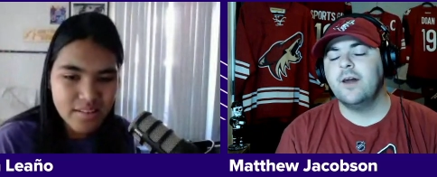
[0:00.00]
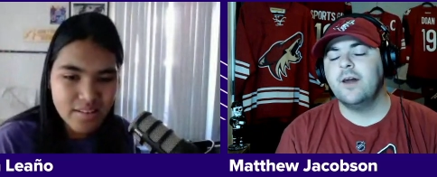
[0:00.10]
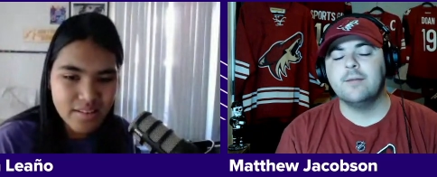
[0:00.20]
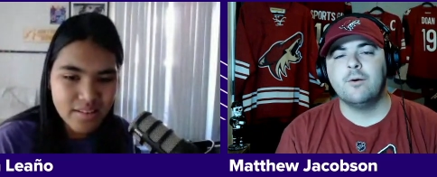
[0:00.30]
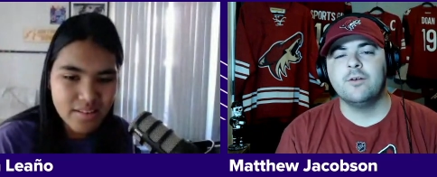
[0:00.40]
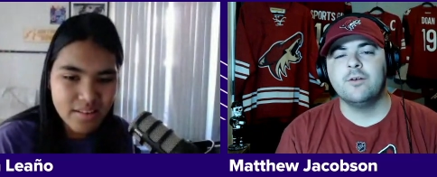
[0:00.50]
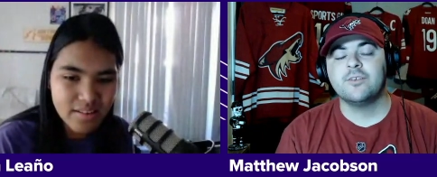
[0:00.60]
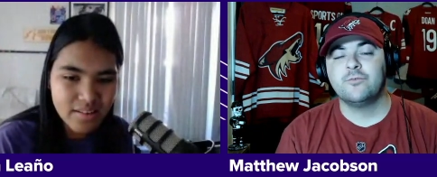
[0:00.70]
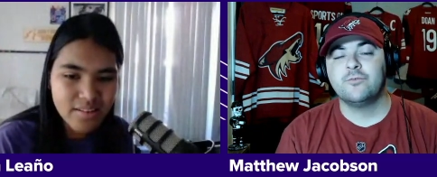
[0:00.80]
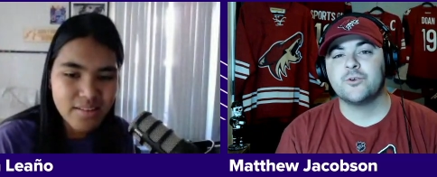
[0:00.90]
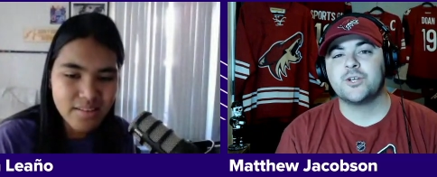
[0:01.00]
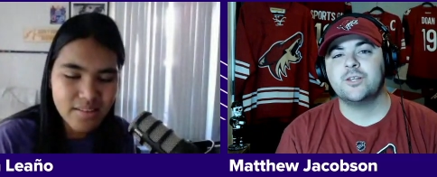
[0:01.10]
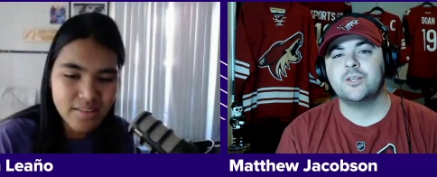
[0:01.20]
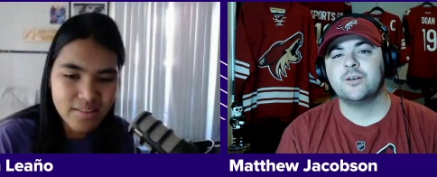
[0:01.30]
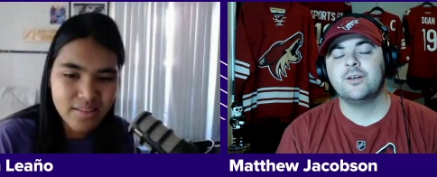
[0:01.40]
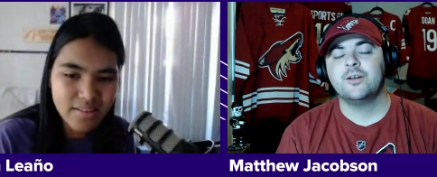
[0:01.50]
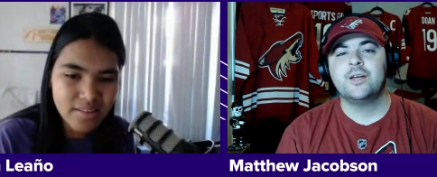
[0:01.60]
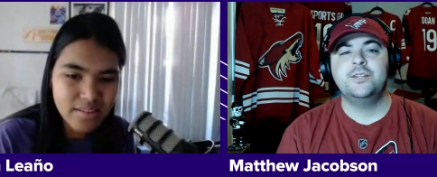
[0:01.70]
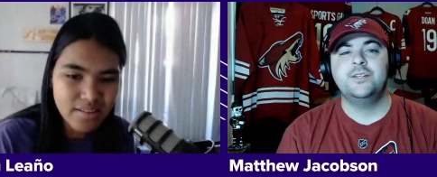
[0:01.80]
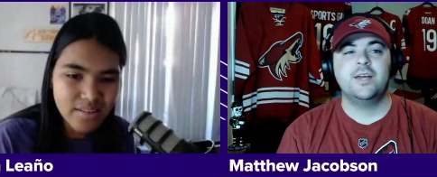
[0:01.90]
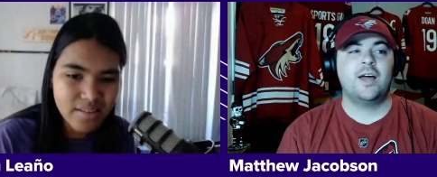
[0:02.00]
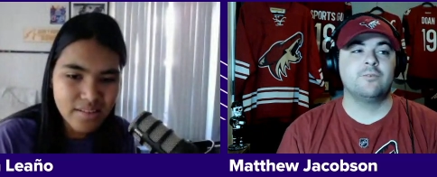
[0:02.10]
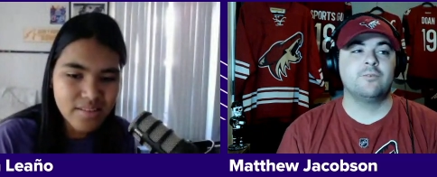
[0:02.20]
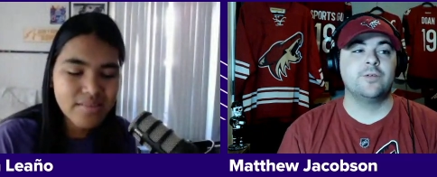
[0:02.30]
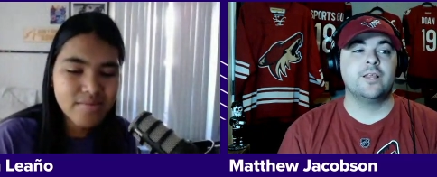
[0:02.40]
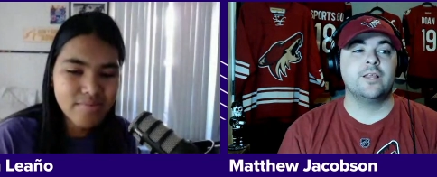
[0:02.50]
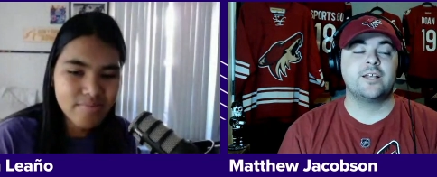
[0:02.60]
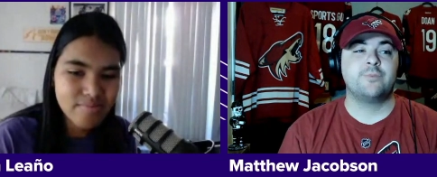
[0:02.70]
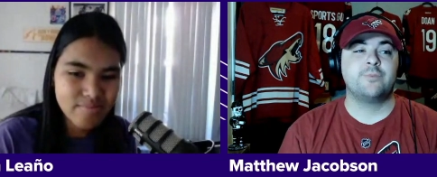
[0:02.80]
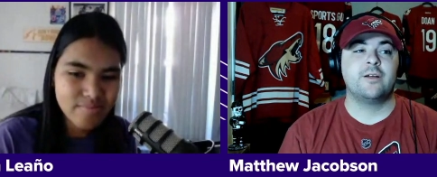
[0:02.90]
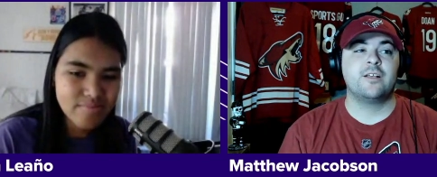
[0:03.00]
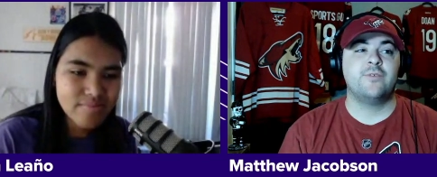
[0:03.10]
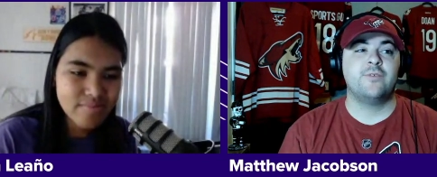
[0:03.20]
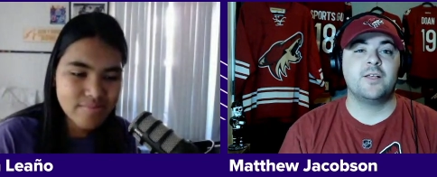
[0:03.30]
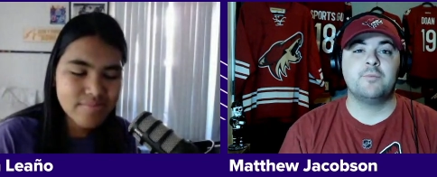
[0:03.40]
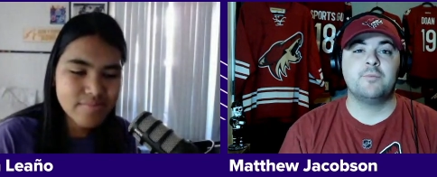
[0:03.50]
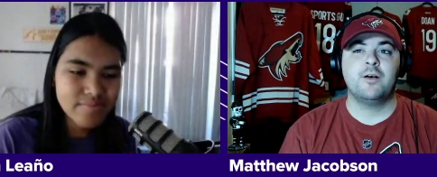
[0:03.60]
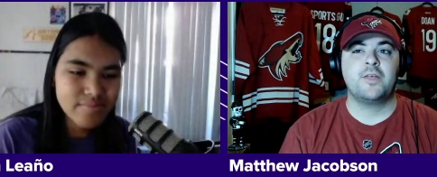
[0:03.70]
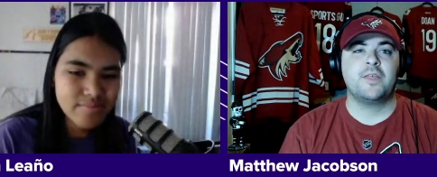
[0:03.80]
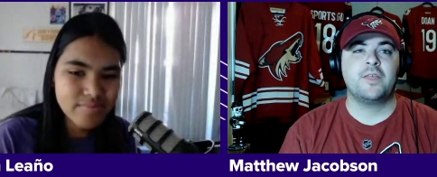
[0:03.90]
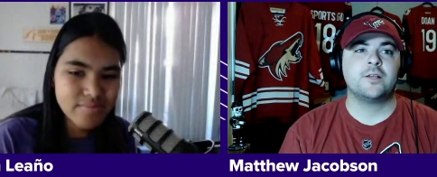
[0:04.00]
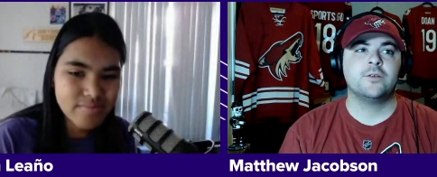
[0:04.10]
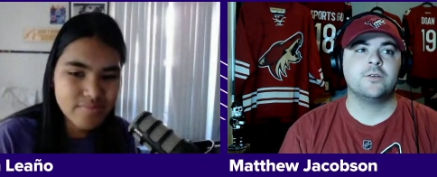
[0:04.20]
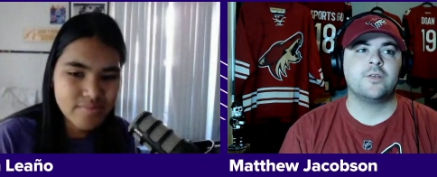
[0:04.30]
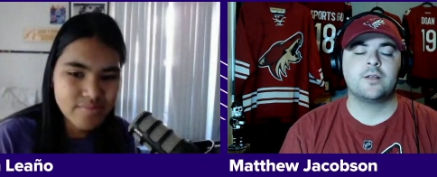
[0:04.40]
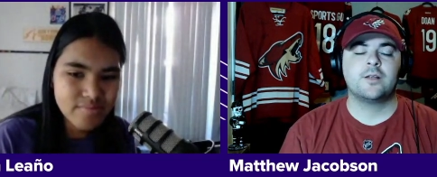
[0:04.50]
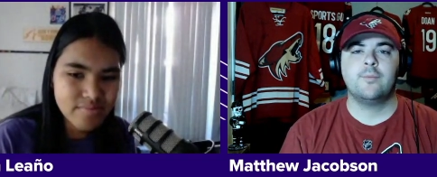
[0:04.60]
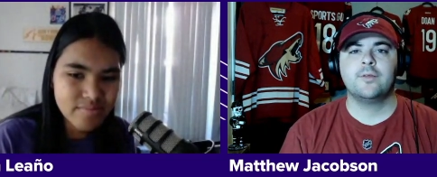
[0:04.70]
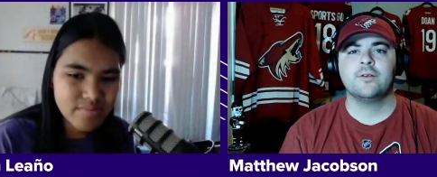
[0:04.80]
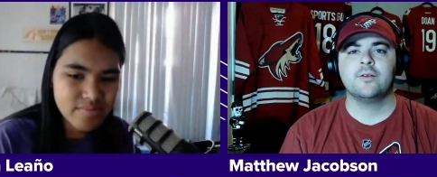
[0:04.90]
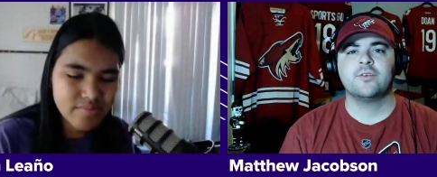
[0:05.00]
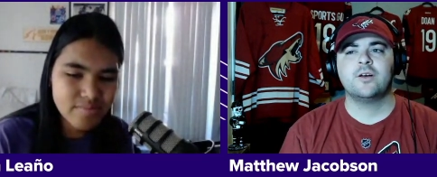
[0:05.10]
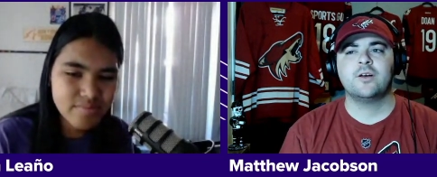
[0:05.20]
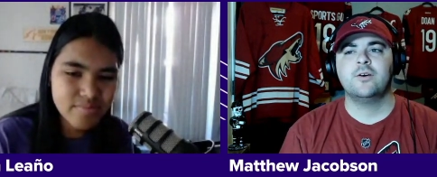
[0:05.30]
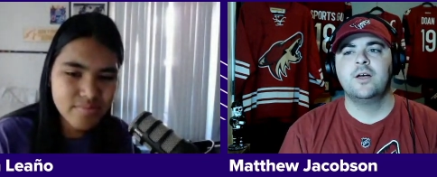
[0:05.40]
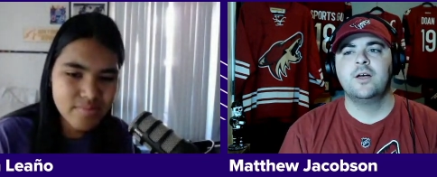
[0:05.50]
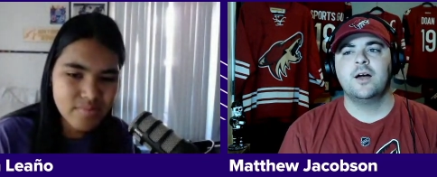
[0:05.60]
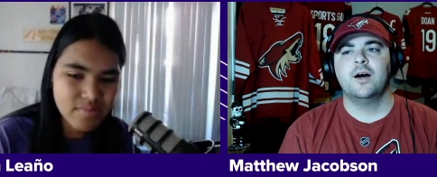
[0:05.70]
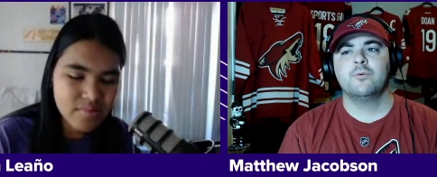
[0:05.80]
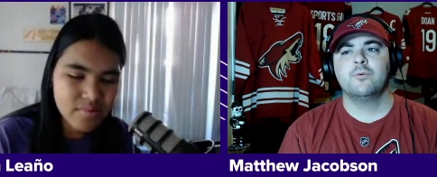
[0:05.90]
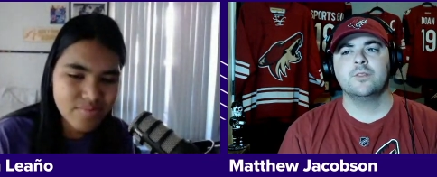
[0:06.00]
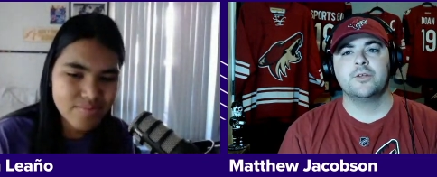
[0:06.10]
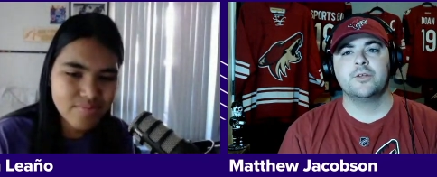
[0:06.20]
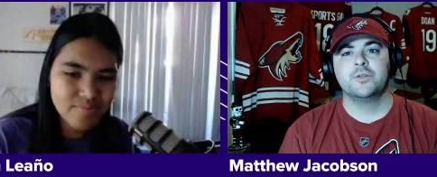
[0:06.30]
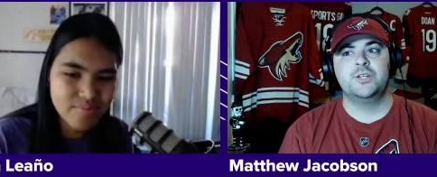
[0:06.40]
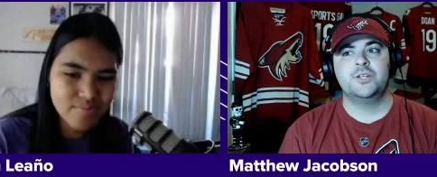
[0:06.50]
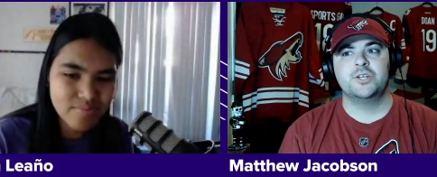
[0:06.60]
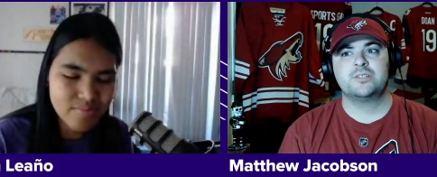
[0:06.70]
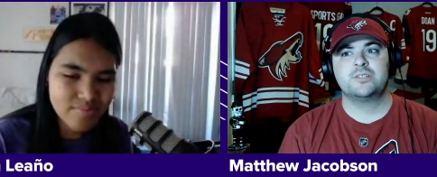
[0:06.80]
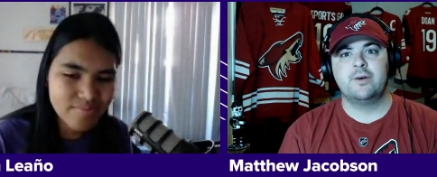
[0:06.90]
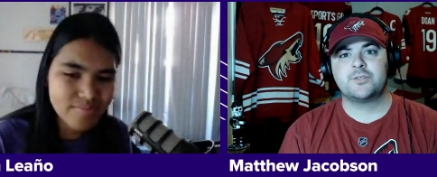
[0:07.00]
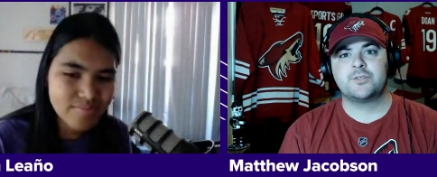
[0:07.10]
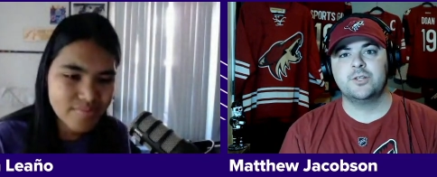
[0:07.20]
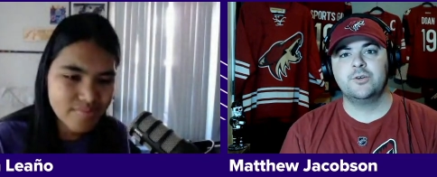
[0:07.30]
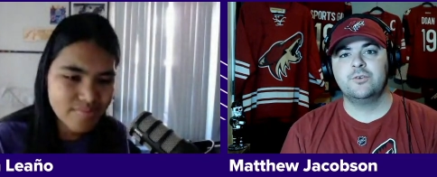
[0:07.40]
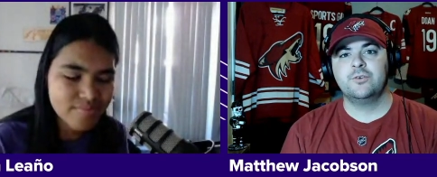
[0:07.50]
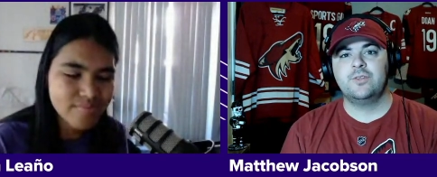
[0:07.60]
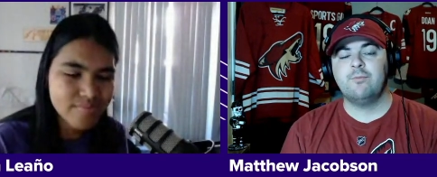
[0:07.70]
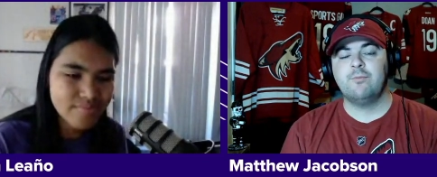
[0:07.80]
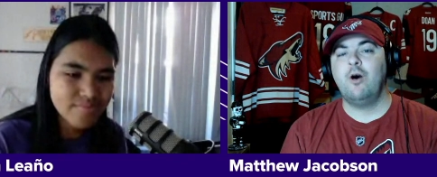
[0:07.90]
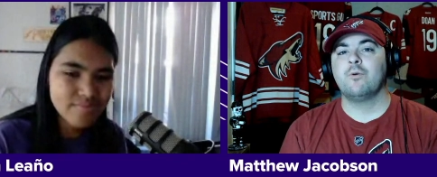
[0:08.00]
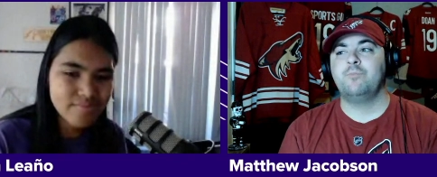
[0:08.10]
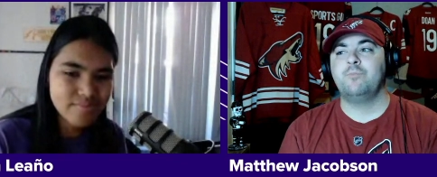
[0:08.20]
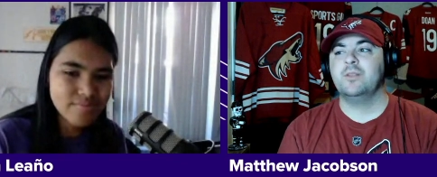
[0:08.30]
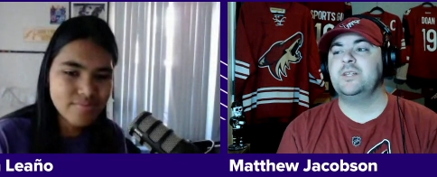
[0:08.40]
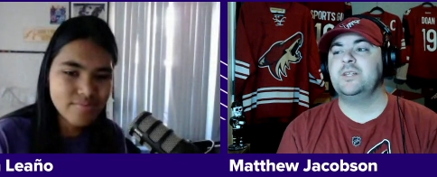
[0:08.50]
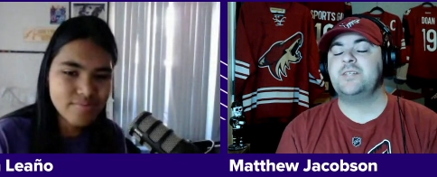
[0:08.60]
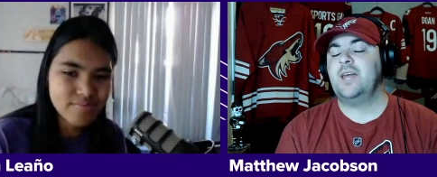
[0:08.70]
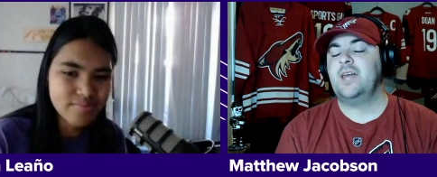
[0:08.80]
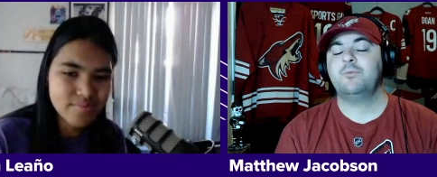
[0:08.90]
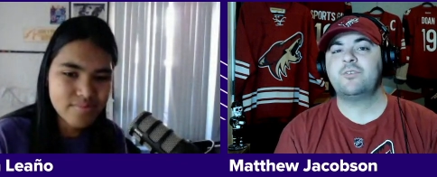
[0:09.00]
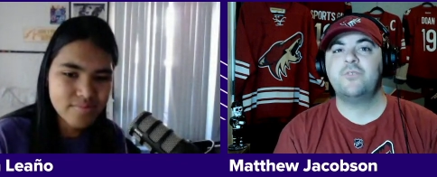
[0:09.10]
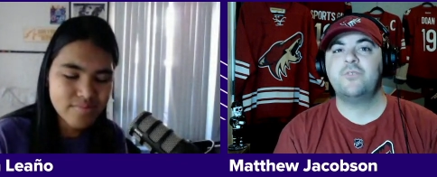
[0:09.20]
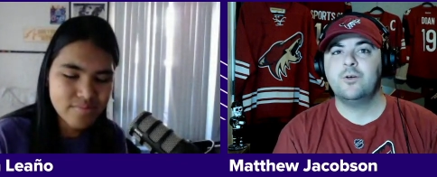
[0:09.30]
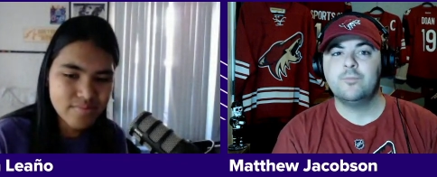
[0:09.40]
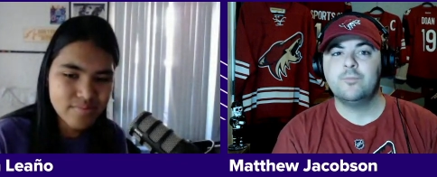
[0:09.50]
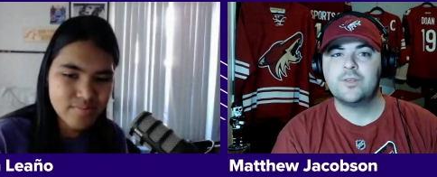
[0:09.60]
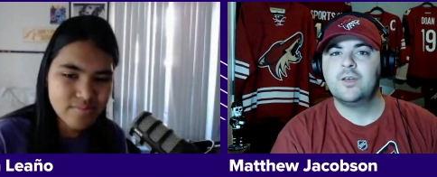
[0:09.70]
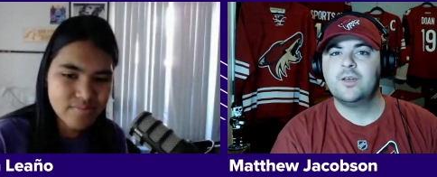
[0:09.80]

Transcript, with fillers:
Speaker 1: a lot of malls, unfortunately, are dead. I really liked Paradise Valley Mall. I think that closed down a couple of years ago. We're literally just about to lose the mall where Bill and Ted was filmed